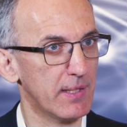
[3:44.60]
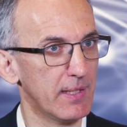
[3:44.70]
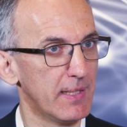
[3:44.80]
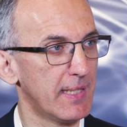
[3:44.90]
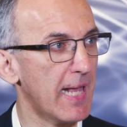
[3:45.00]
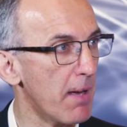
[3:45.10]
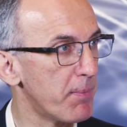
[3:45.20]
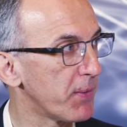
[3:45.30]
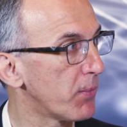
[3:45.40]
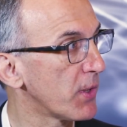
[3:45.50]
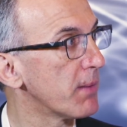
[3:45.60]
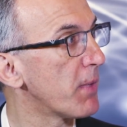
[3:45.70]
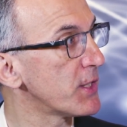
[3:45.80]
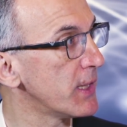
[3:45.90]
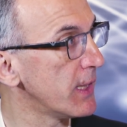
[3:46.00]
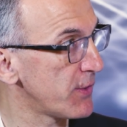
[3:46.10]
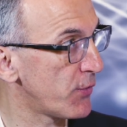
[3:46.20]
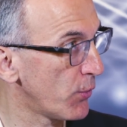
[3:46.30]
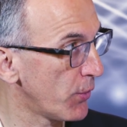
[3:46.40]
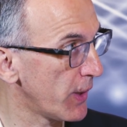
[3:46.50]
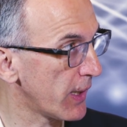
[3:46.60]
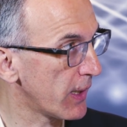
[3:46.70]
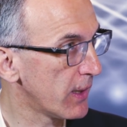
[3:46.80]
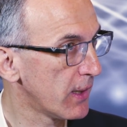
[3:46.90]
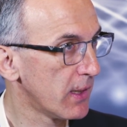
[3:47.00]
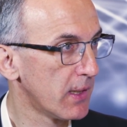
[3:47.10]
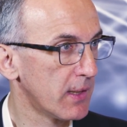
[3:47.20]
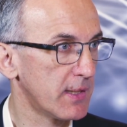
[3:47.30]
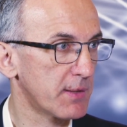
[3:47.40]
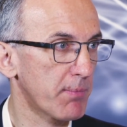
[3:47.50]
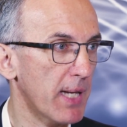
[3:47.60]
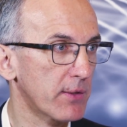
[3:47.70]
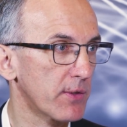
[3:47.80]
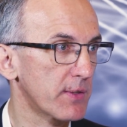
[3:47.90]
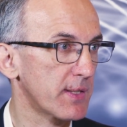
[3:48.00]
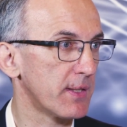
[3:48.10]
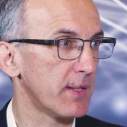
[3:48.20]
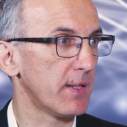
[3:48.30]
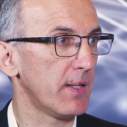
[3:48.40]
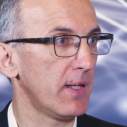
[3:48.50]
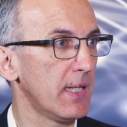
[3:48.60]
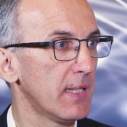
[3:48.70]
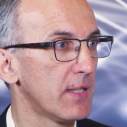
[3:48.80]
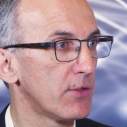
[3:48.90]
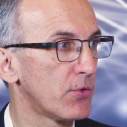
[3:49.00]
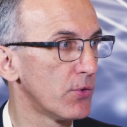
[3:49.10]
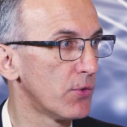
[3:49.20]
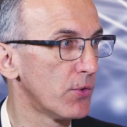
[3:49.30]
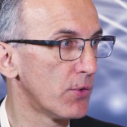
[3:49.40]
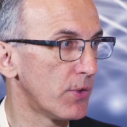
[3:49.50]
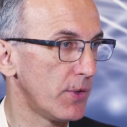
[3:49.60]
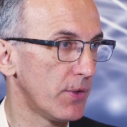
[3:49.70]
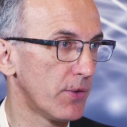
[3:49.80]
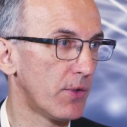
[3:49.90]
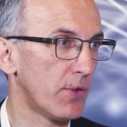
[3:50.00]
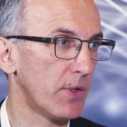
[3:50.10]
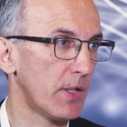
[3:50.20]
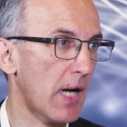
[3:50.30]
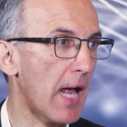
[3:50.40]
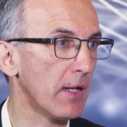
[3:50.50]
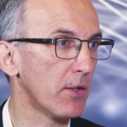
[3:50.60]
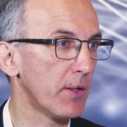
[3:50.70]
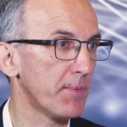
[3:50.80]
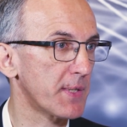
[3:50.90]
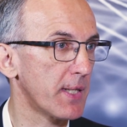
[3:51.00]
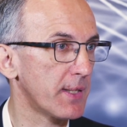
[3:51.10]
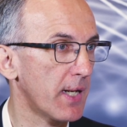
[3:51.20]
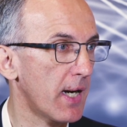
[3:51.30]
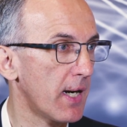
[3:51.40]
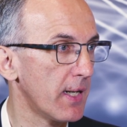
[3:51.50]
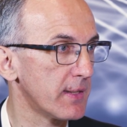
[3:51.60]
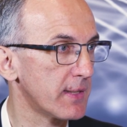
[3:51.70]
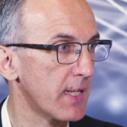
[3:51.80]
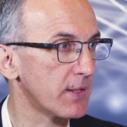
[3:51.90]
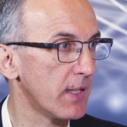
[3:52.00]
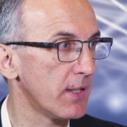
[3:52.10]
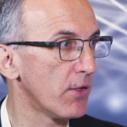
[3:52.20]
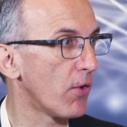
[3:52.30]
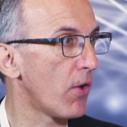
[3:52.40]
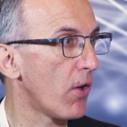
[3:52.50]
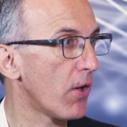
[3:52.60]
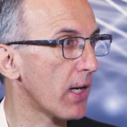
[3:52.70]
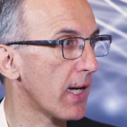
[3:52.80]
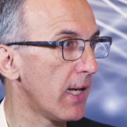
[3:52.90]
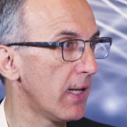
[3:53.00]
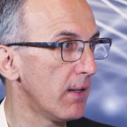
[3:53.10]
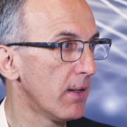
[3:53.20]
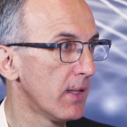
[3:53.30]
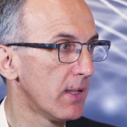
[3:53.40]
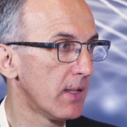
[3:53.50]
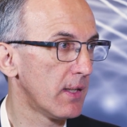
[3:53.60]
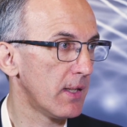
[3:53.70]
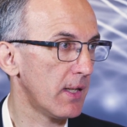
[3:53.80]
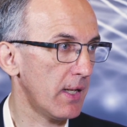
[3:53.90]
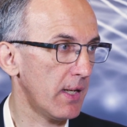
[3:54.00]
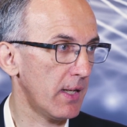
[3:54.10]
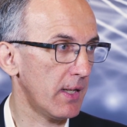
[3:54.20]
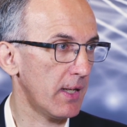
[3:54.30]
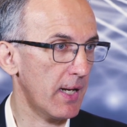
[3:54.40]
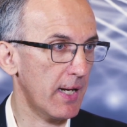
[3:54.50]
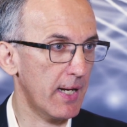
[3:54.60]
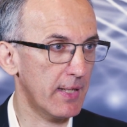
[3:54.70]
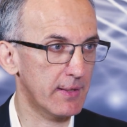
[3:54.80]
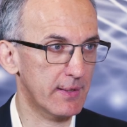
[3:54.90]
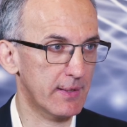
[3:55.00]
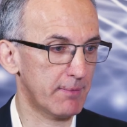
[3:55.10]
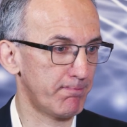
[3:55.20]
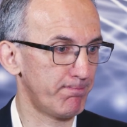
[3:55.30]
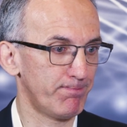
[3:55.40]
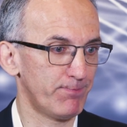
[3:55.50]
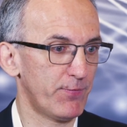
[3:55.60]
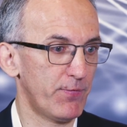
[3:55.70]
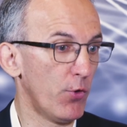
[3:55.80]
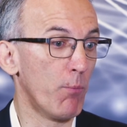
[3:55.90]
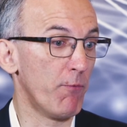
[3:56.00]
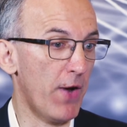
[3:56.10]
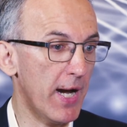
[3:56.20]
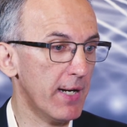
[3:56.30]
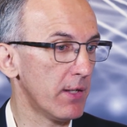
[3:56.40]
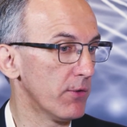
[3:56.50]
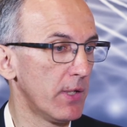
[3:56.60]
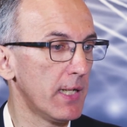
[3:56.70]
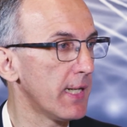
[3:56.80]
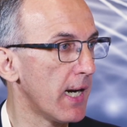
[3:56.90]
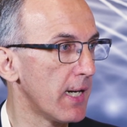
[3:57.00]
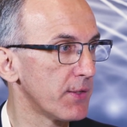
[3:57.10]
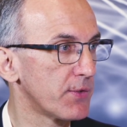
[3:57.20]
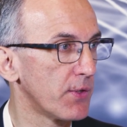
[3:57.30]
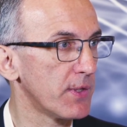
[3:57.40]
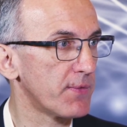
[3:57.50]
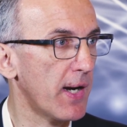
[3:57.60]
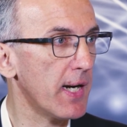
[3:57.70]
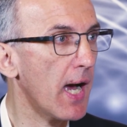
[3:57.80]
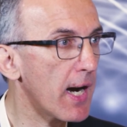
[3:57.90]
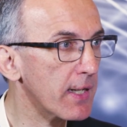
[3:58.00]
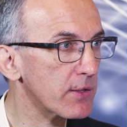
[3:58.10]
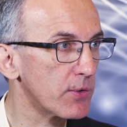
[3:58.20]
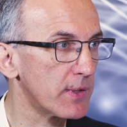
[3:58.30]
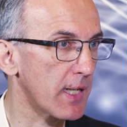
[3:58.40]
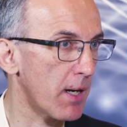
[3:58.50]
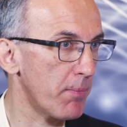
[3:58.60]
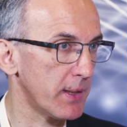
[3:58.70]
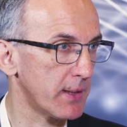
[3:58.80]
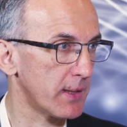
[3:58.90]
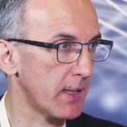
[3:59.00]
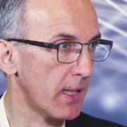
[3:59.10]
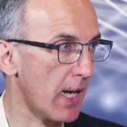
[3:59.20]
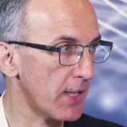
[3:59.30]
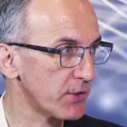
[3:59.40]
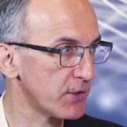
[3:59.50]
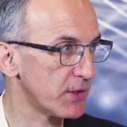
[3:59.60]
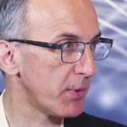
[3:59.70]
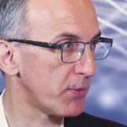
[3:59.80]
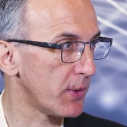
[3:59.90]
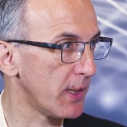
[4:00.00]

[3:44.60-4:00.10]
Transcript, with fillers: in depth what the machine is doing these methods uh, lead to you know uh, algorithms that are essentially non-local uh, and uh, non very non-linear. So it's very hard to interpret the relationship between